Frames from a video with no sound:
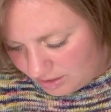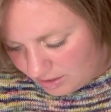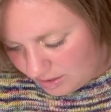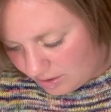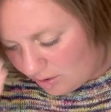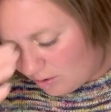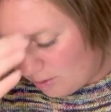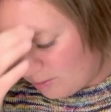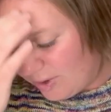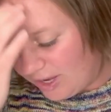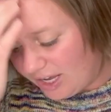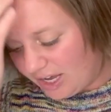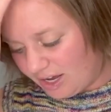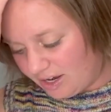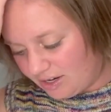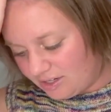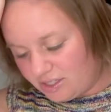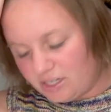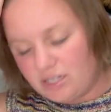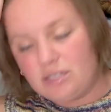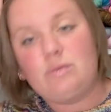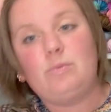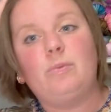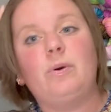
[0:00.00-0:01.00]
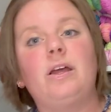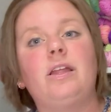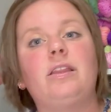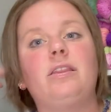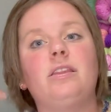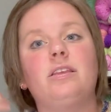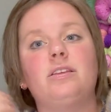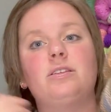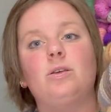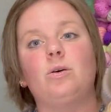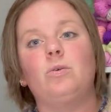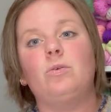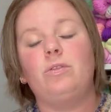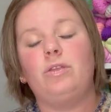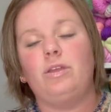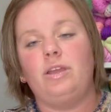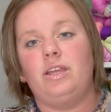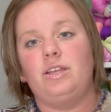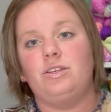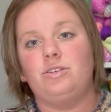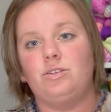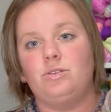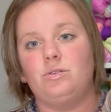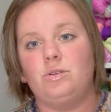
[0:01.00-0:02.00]
oh my gosh, I spun this whole thing
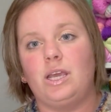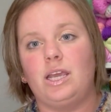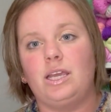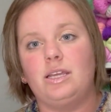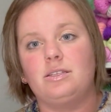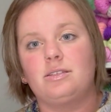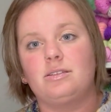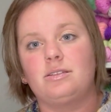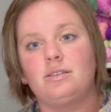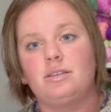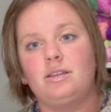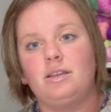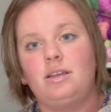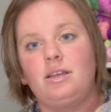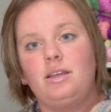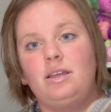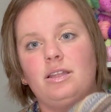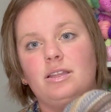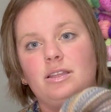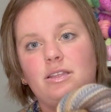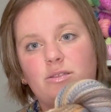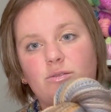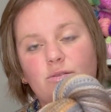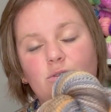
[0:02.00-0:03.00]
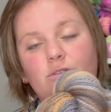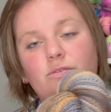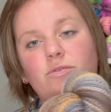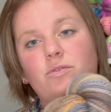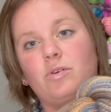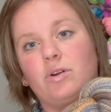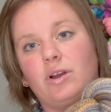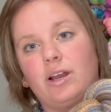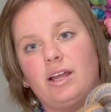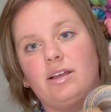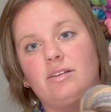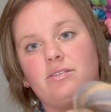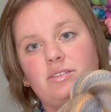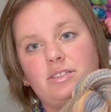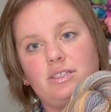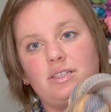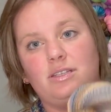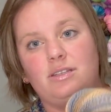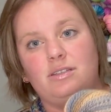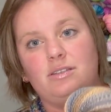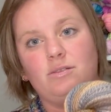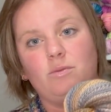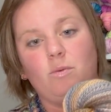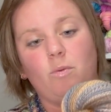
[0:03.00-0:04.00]
in 2 days. This was 4
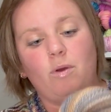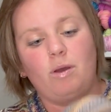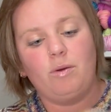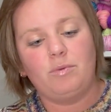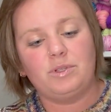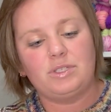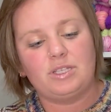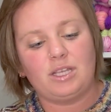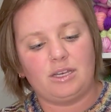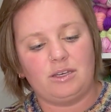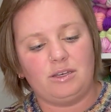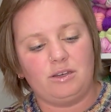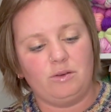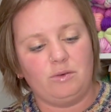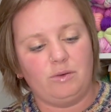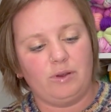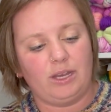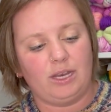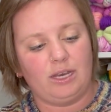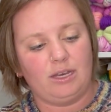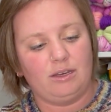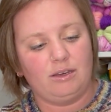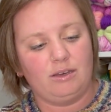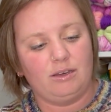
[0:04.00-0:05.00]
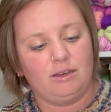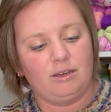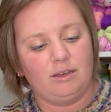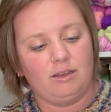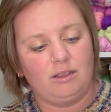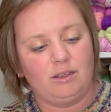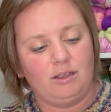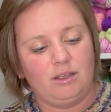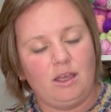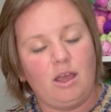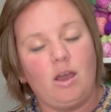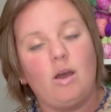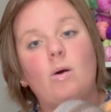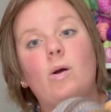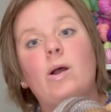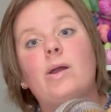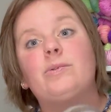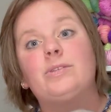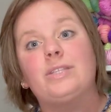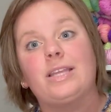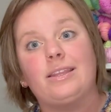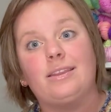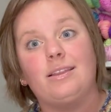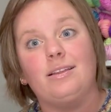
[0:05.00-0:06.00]
ounces. What was I doing? Oh, I
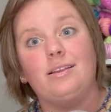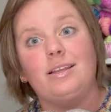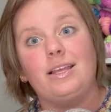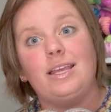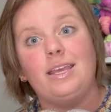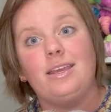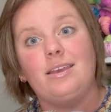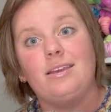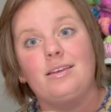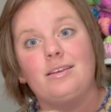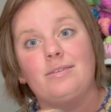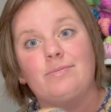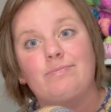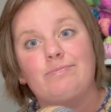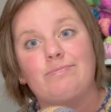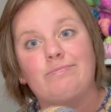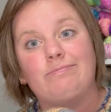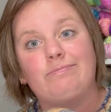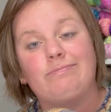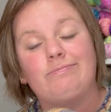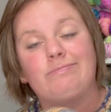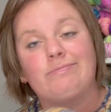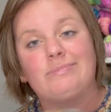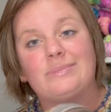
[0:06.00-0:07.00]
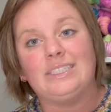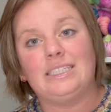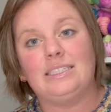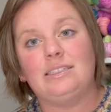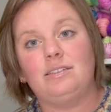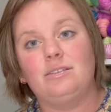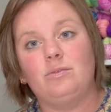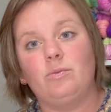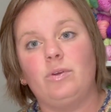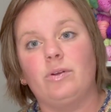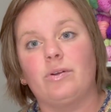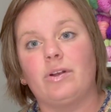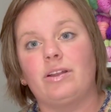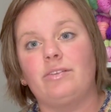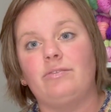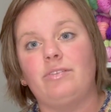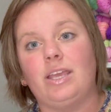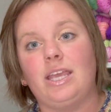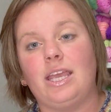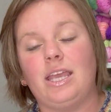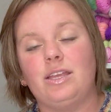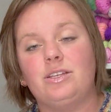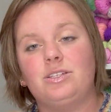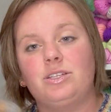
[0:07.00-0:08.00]
was at the lake. We were on
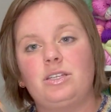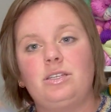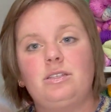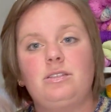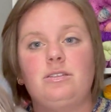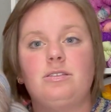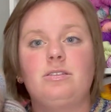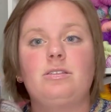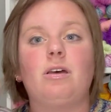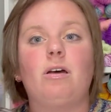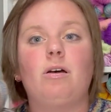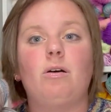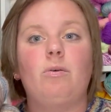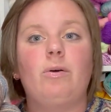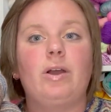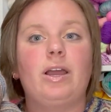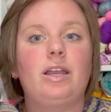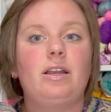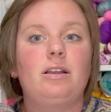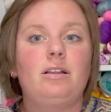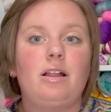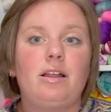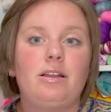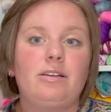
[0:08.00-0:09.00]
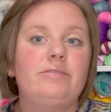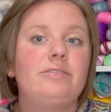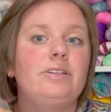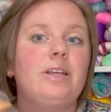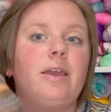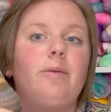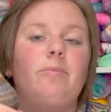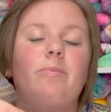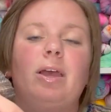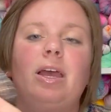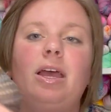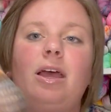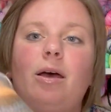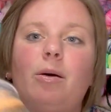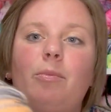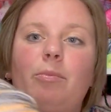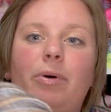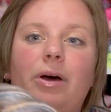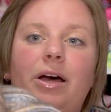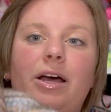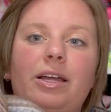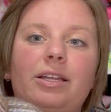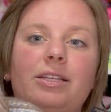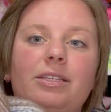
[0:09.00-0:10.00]
vacation, so I had a lot of time.
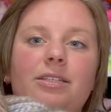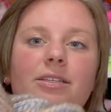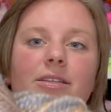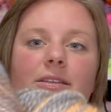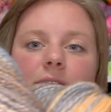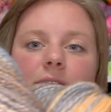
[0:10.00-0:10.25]
But